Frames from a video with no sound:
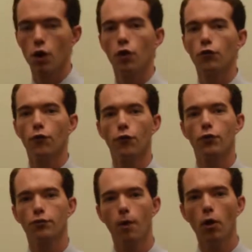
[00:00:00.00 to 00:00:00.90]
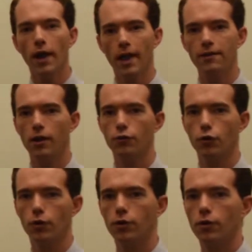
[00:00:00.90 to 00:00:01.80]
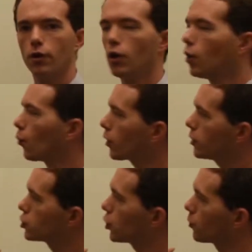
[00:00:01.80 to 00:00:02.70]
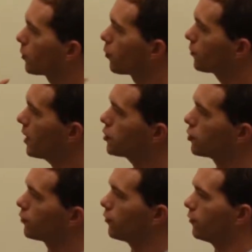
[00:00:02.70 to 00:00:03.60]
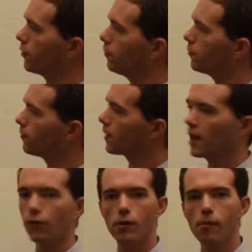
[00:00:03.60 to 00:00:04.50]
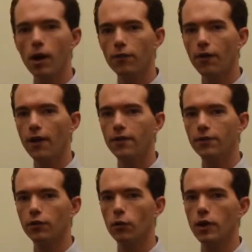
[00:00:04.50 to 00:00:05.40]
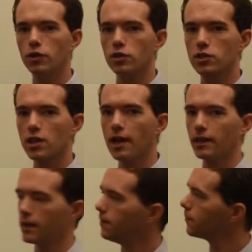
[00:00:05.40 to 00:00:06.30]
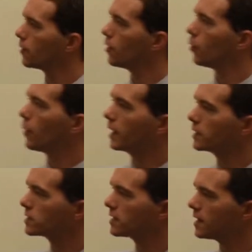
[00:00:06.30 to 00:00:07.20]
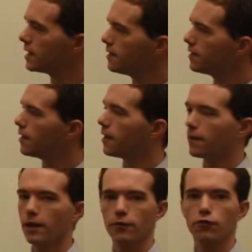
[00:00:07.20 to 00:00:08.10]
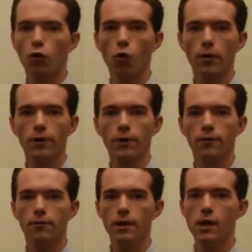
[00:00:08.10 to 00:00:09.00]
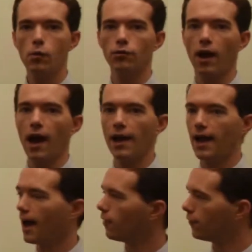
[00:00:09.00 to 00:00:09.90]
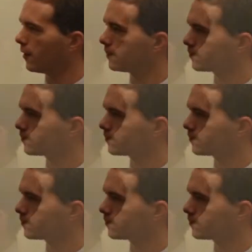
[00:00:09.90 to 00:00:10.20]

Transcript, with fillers: So for a small handheld unit, we're concerned with rotational systems, and if we modify this equation slightly, we can see that torque equals I alpha.